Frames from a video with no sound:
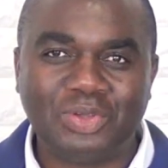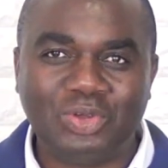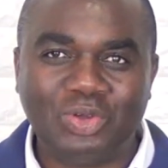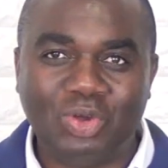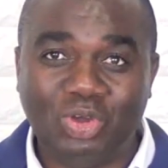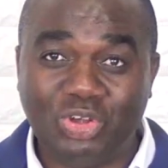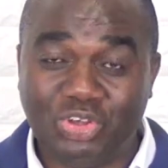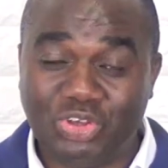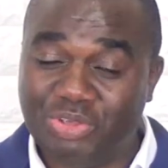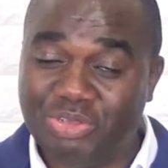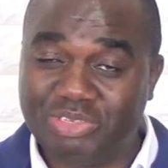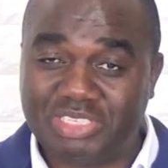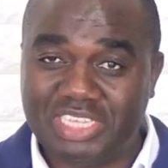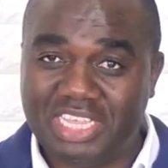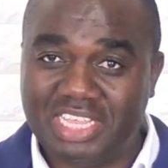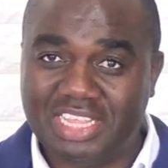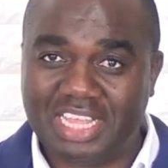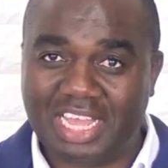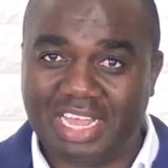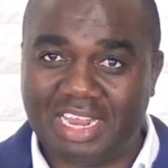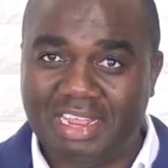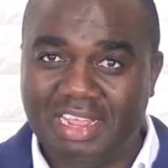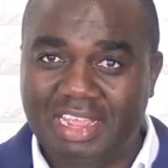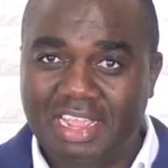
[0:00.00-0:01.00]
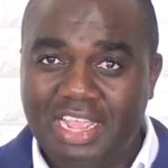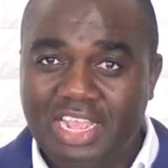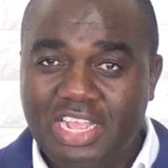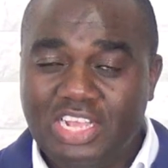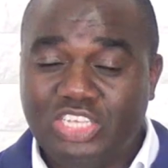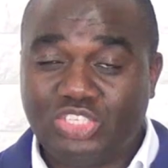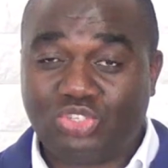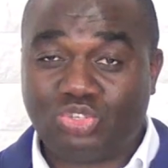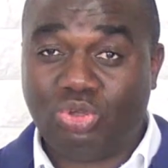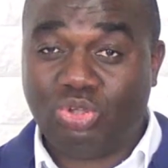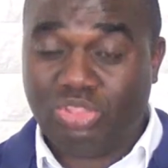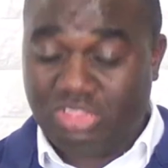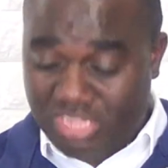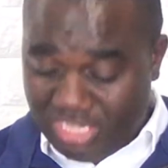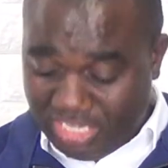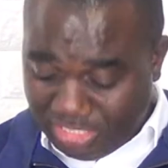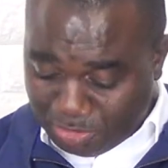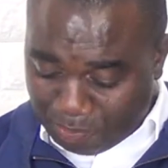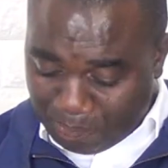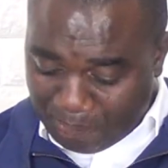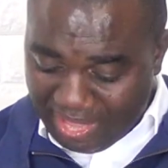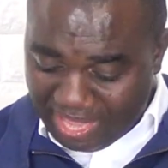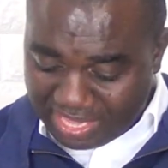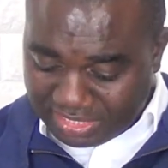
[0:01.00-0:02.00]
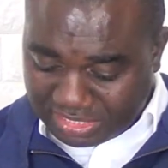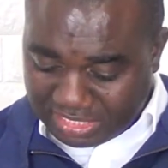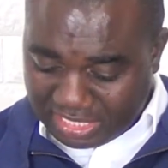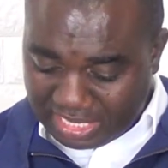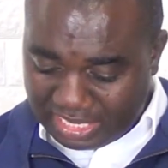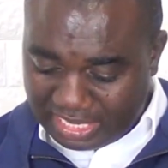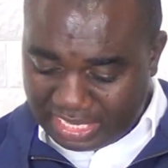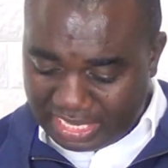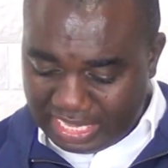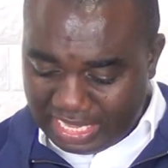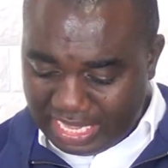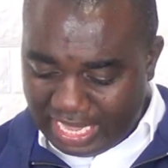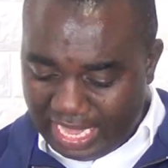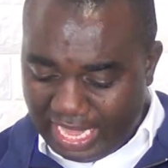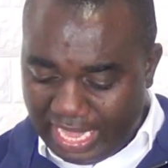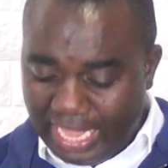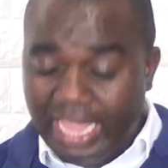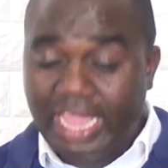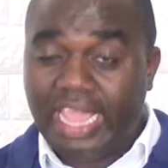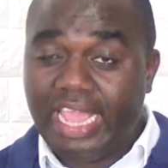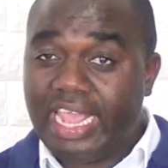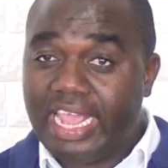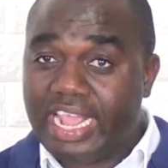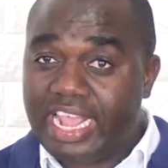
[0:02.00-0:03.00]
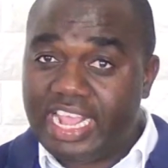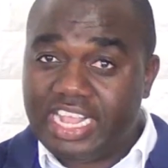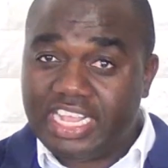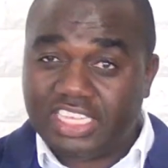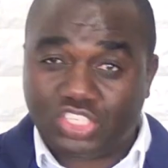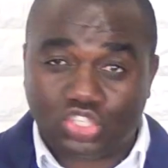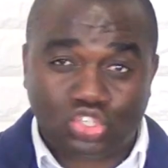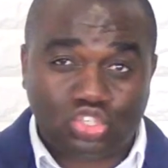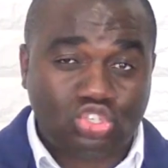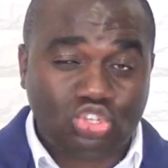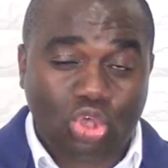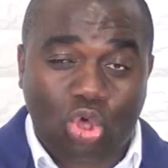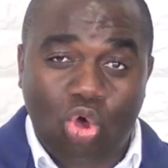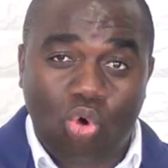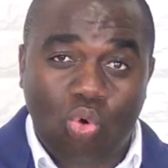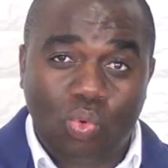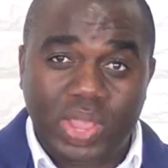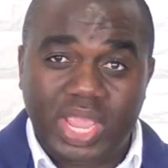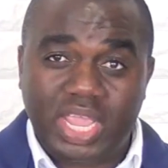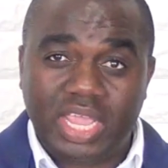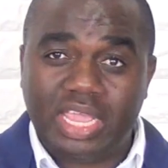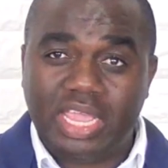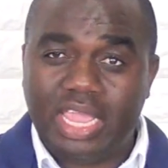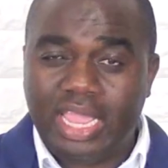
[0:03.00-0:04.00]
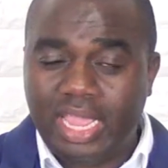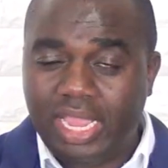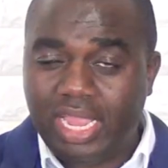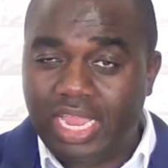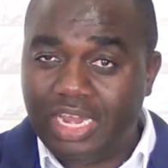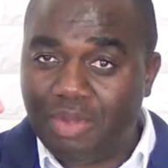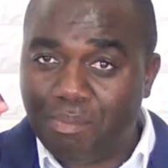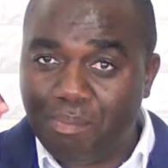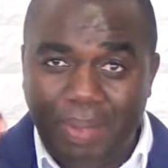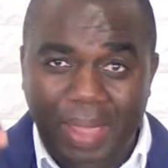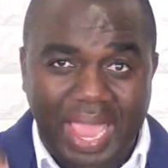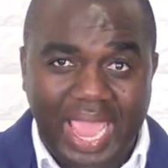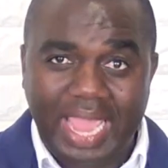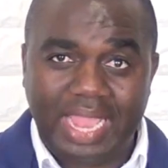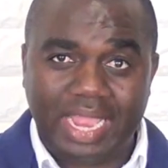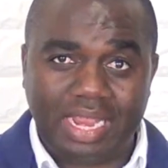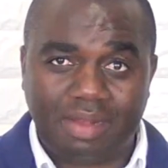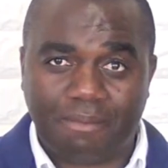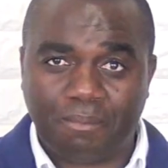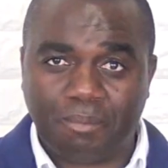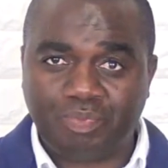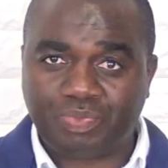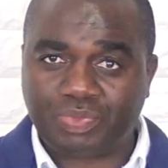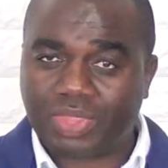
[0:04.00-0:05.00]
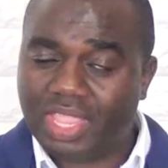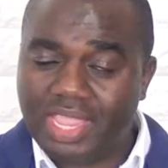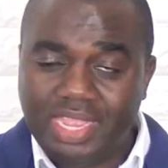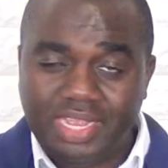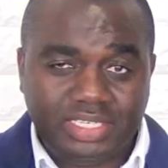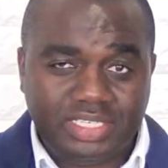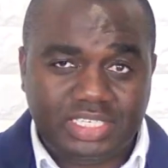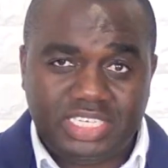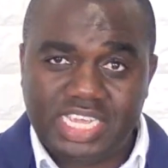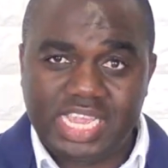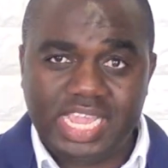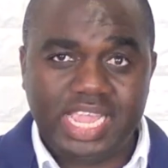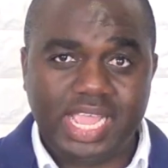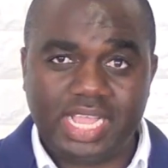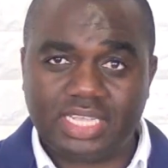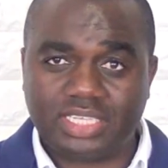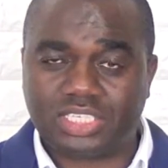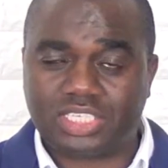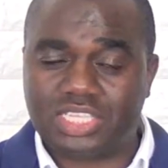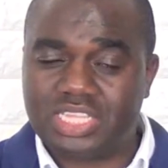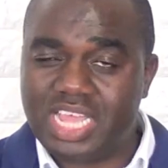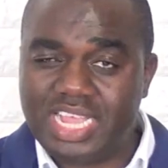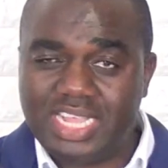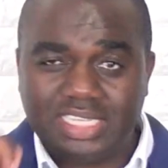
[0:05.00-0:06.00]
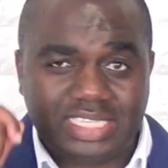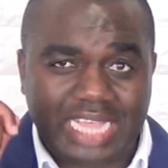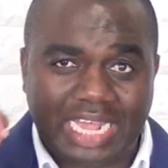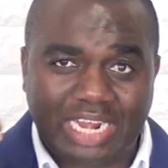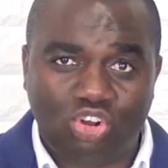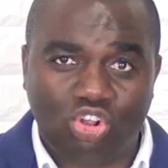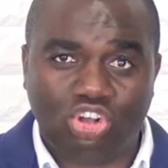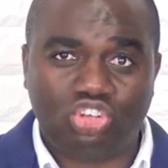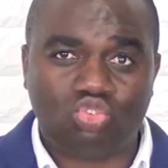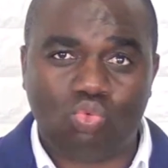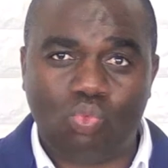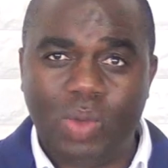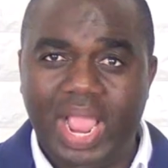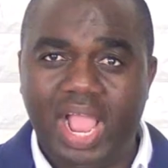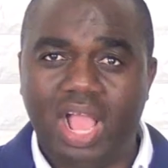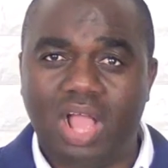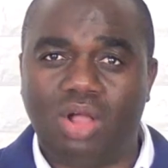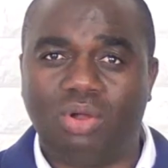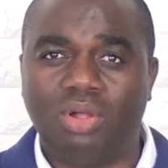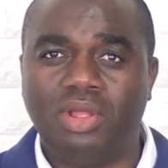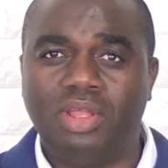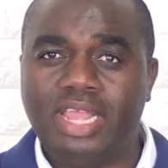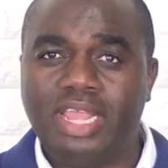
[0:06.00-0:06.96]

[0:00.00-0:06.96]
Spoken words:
Oh, do you see that? So this person here, he is sowing in pain, in tears. Things are not well.